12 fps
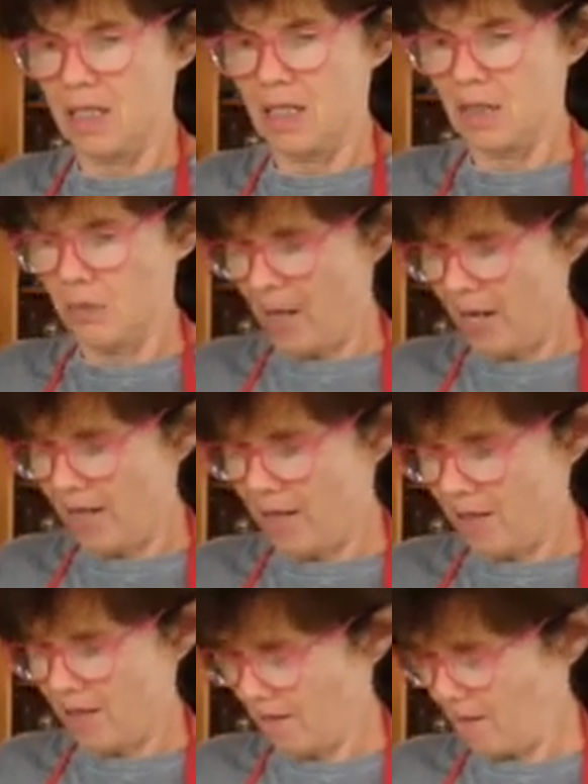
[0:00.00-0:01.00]
So
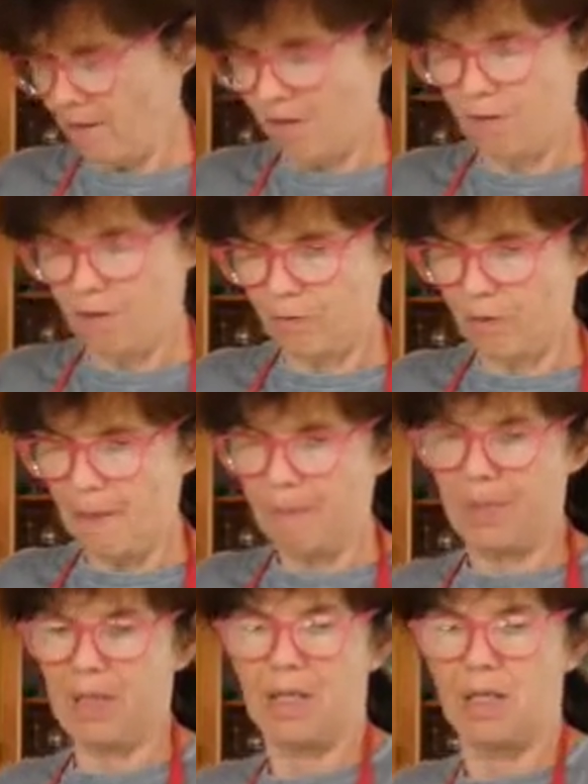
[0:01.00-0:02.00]
I wrap
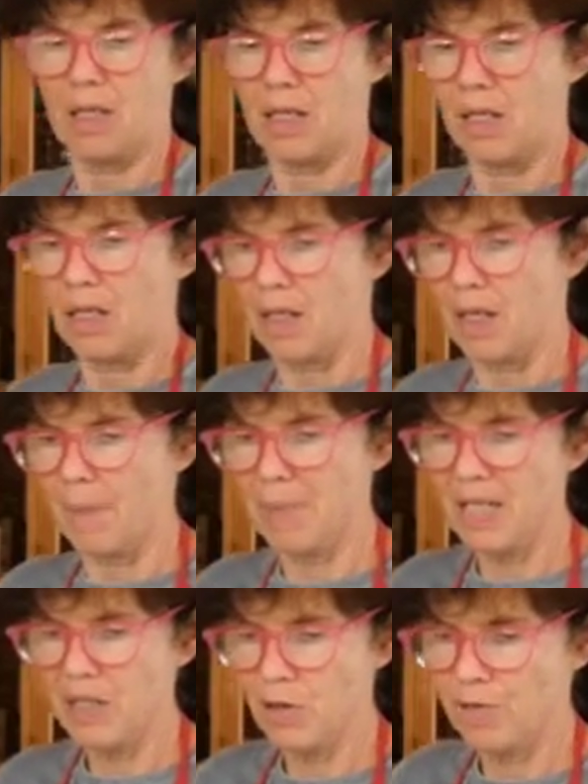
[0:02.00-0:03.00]
a
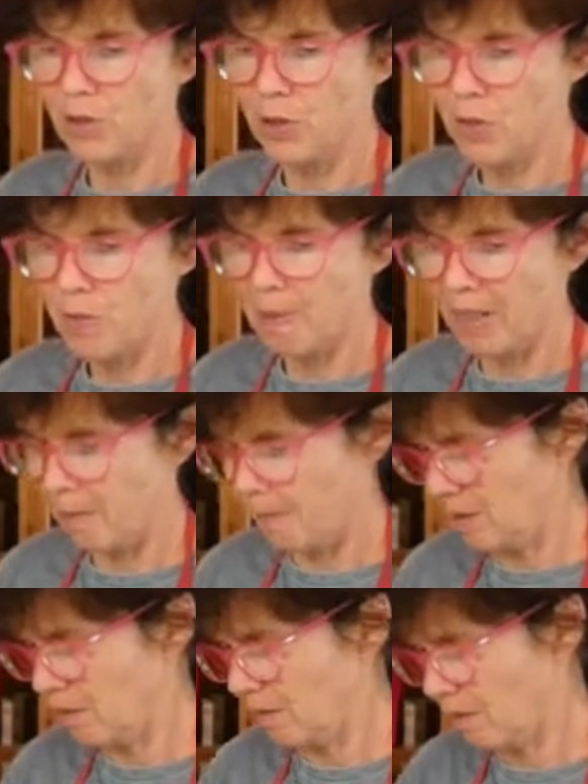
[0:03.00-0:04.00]
piece of
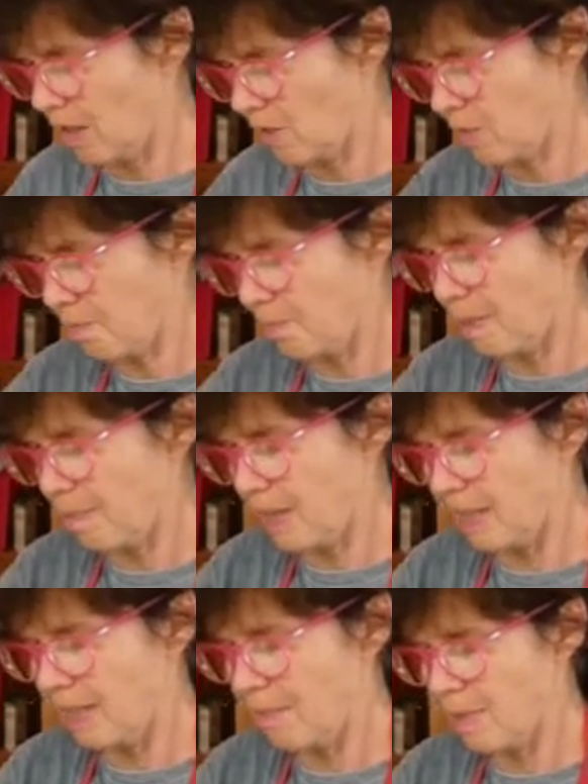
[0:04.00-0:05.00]
newspaper around my
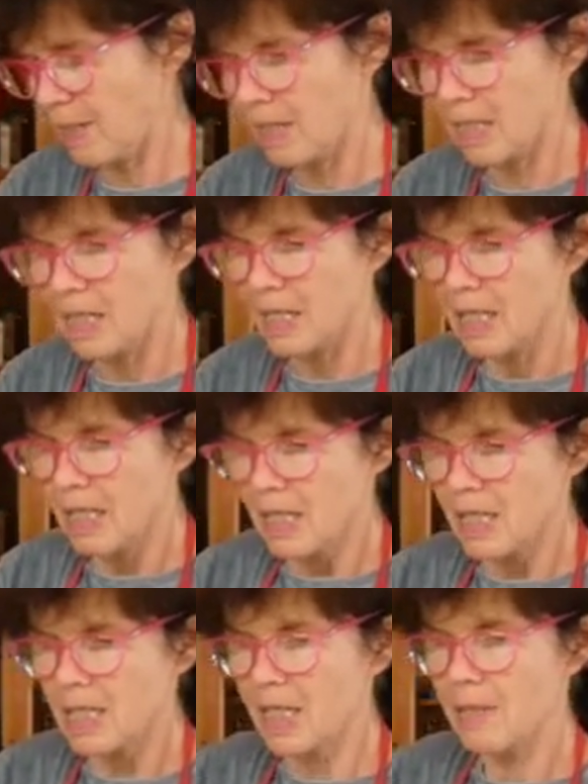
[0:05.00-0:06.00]
pipe.
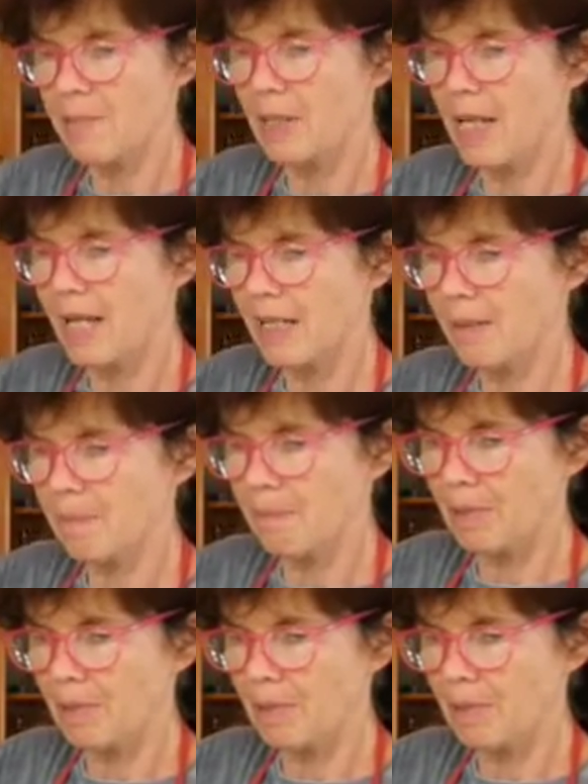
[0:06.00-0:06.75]
This will help